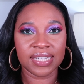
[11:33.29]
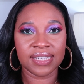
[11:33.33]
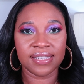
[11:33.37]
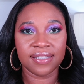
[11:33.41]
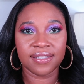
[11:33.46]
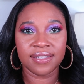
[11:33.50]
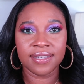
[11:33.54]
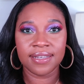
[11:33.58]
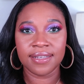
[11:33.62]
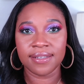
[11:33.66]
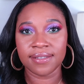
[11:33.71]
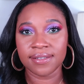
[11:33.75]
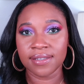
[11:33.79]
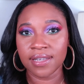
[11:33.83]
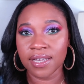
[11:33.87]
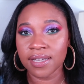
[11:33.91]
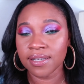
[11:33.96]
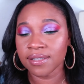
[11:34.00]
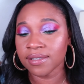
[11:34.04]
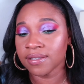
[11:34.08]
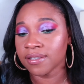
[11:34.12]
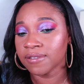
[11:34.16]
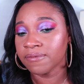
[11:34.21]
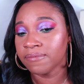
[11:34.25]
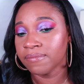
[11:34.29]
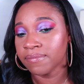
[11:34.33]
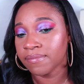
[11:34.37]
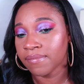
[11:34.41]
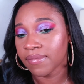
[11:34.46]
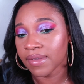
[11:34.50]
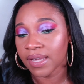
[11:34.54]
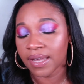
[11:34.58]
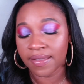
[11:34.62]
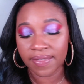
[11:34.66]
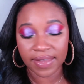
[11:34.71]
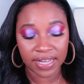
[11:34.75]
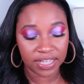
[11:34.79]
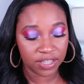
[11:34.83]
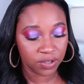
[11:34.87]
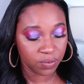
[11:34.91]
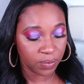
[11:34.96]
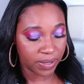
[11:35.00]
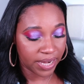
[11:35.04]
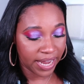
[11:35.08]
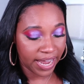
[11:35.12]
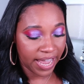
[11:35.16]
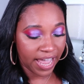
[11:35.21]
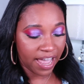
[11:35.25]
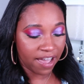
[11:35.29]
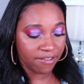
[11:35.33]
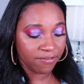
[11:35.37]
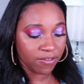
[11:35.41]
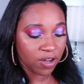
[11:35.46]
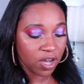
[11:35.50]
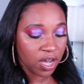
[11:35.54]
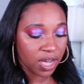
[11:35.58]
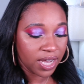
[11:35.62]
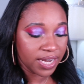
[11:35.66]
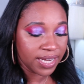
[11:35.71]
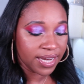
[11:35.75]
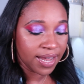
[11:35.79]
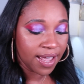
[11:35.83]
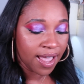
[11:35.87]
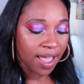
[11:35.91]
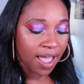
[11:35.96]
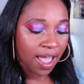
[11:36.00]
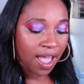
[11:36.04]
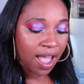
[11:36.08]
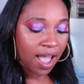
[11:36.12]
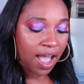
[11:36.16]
is C6, and that's what I have on.